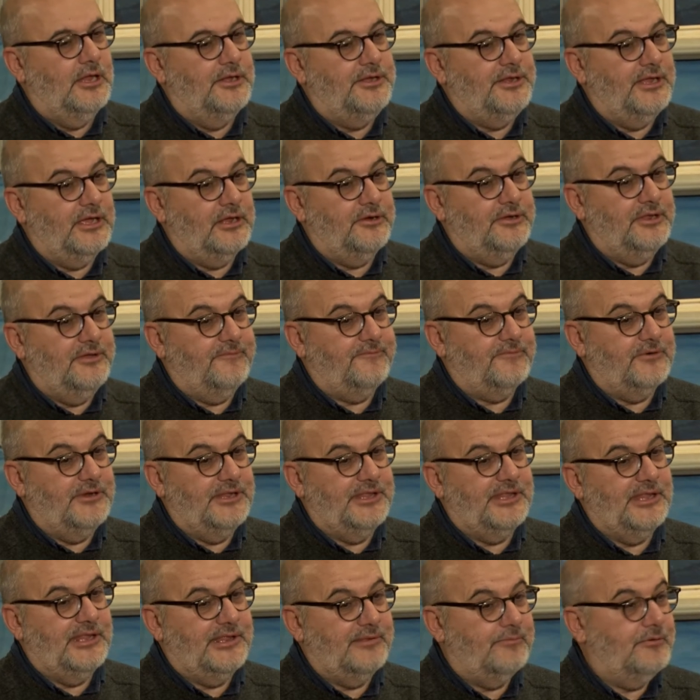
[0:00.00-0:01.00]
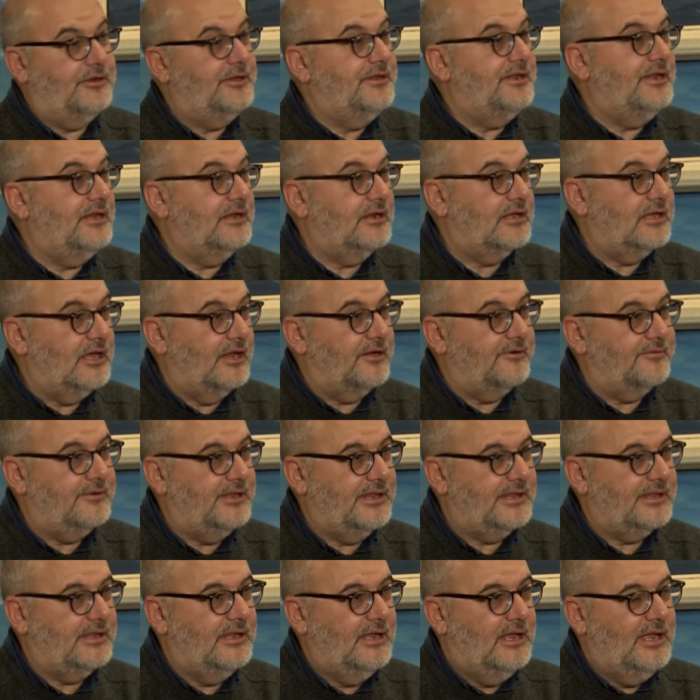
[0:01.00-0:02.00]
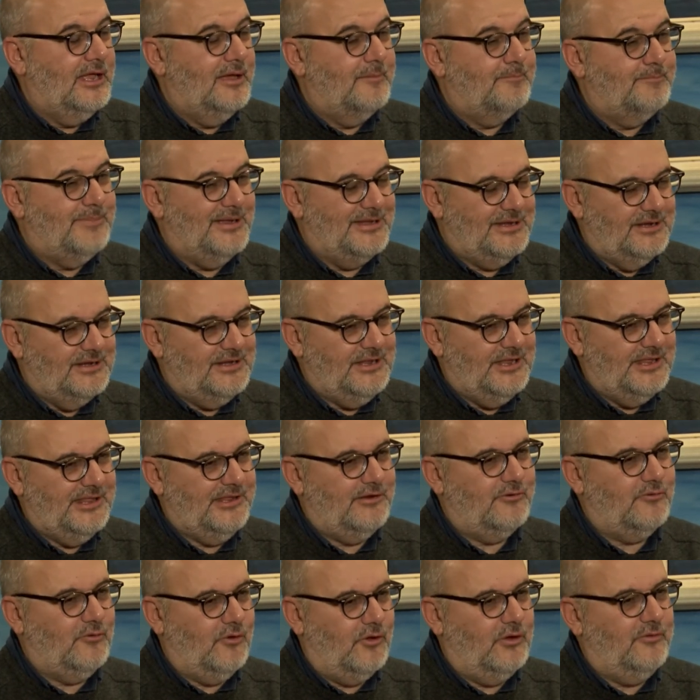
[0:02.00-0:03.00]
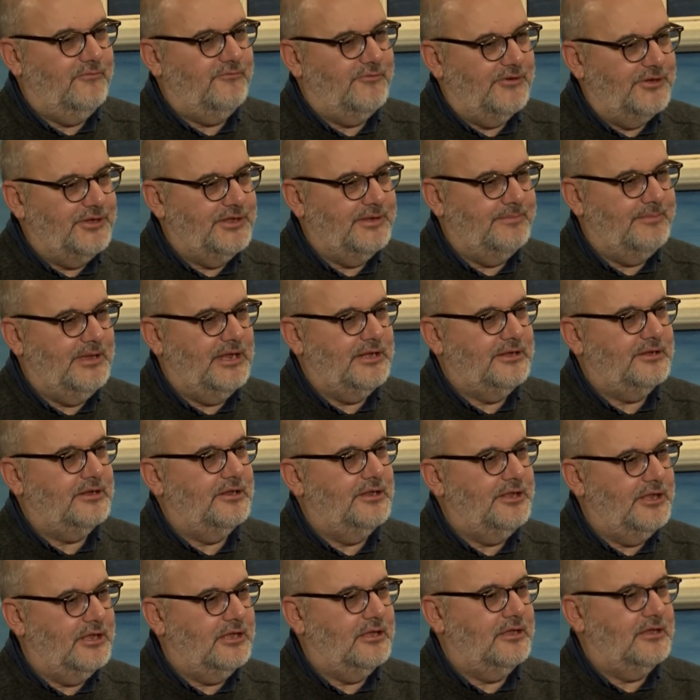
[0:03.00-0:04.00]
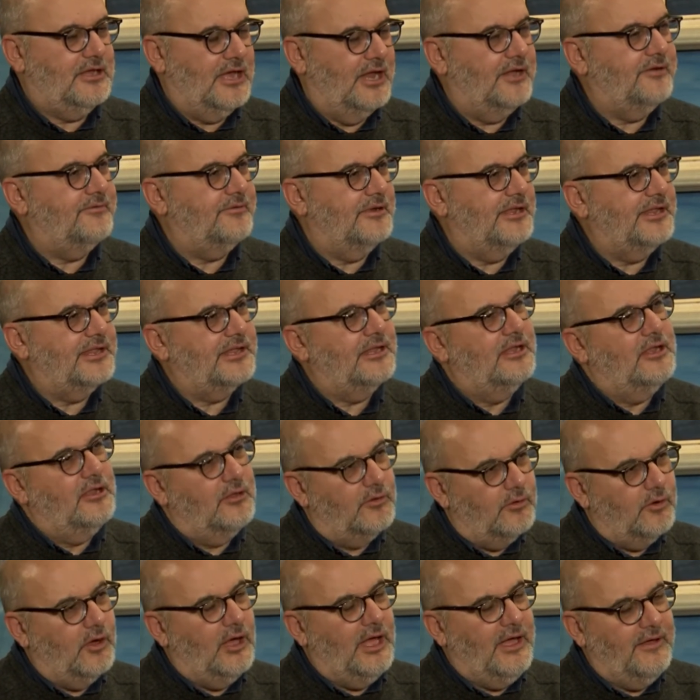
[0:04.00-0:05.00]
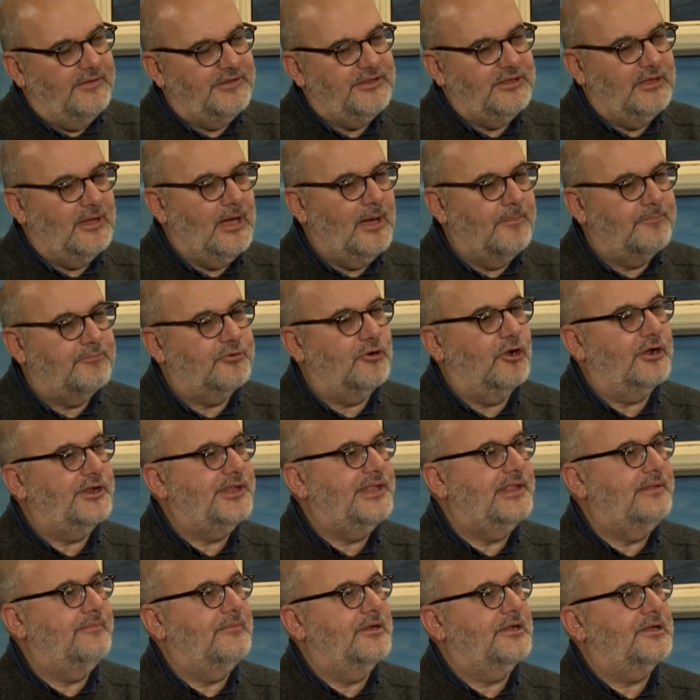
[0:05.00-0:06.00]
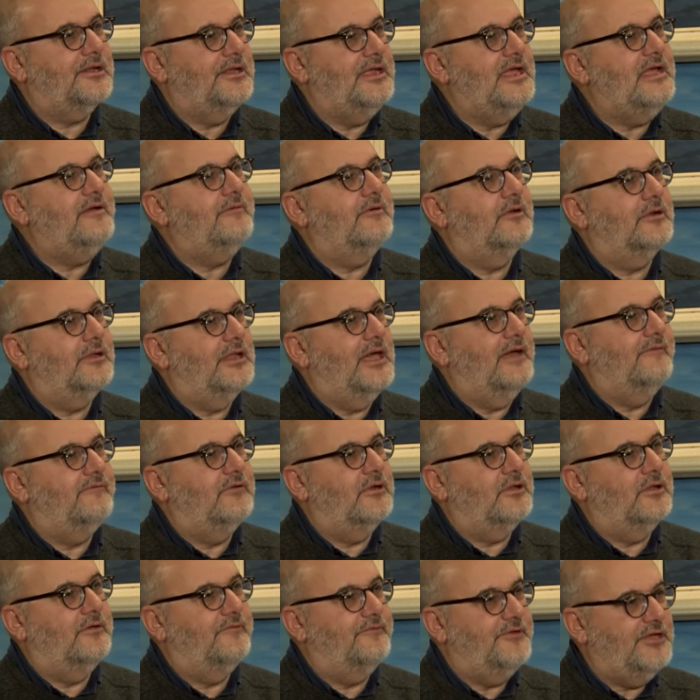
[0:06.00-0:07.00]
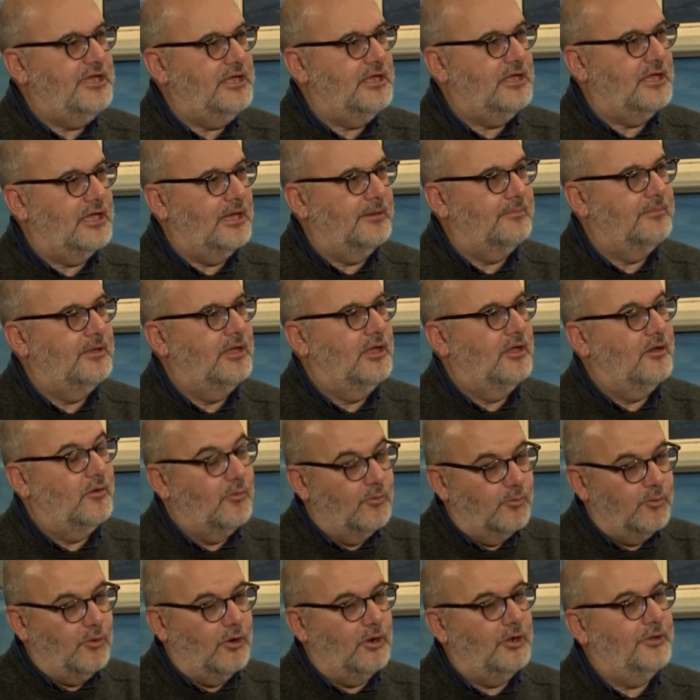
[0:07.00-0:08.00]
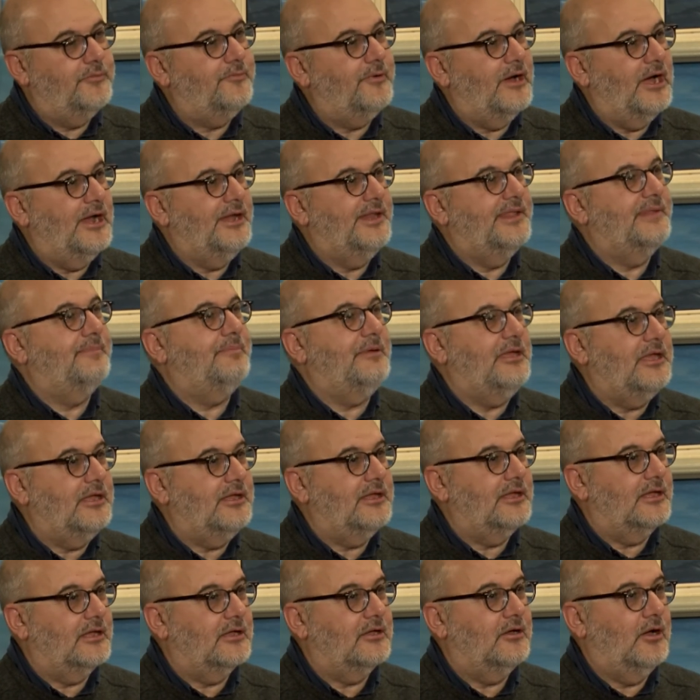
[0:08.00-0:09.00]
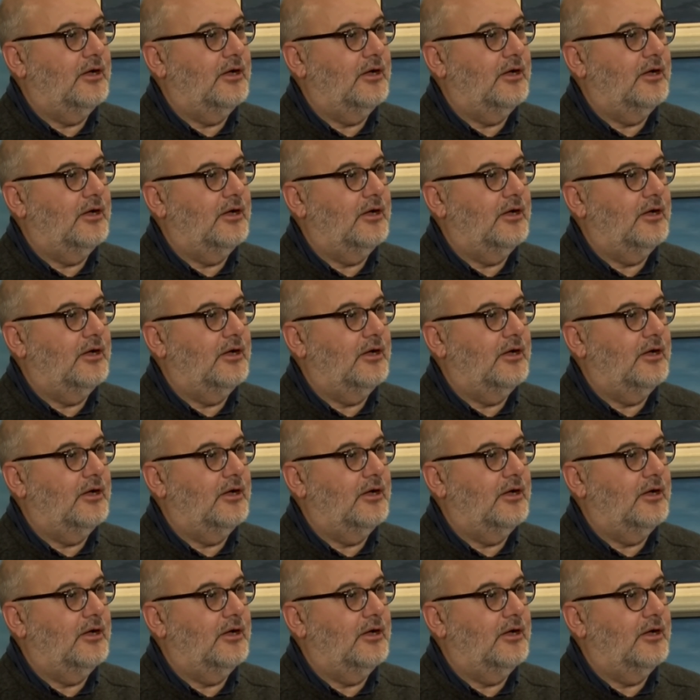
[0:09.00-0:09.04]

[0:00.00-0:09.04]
There are differences within countries, but these are all fundamentally countries at the approximately equal level of income, worldwide speaking.